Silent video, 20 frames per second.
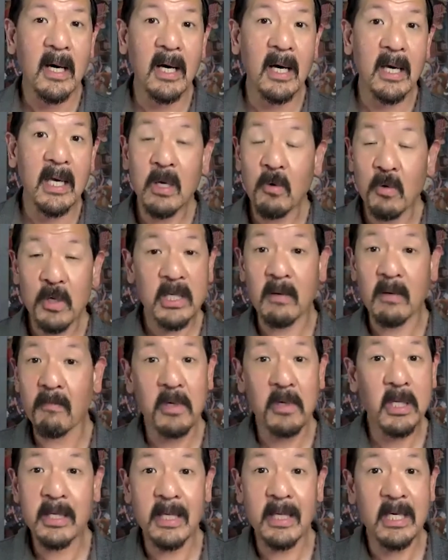He was
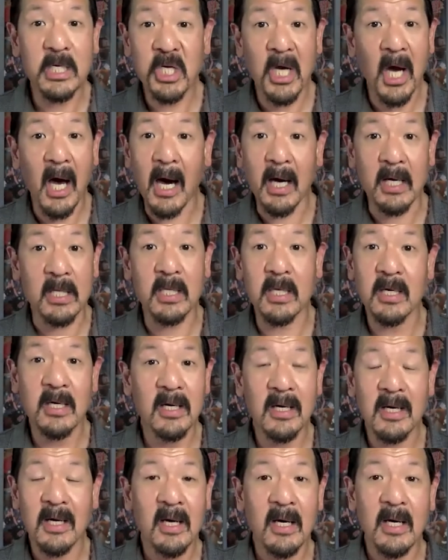completely shocked.
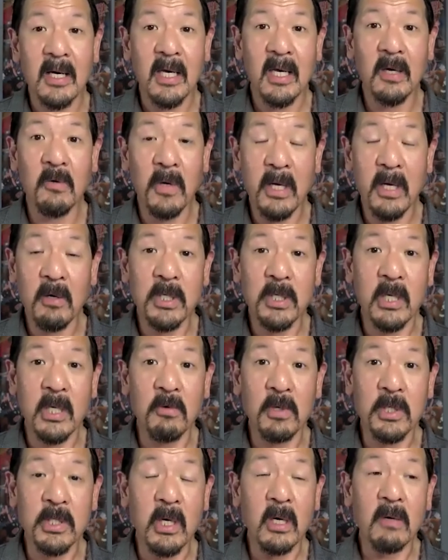It
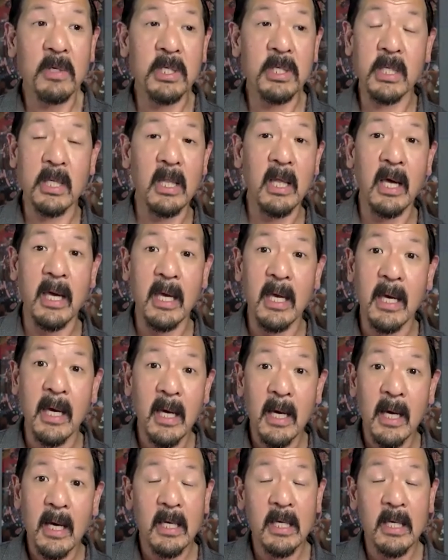was almost like,
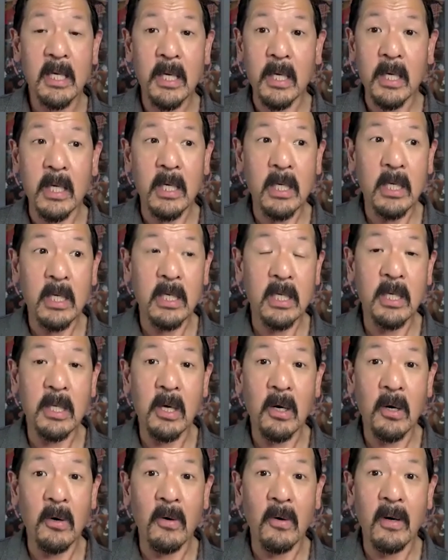he
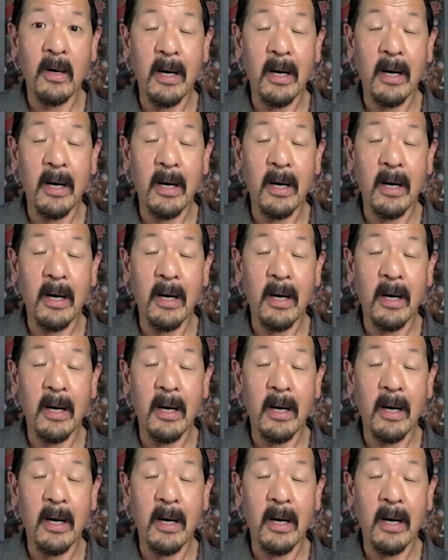didn't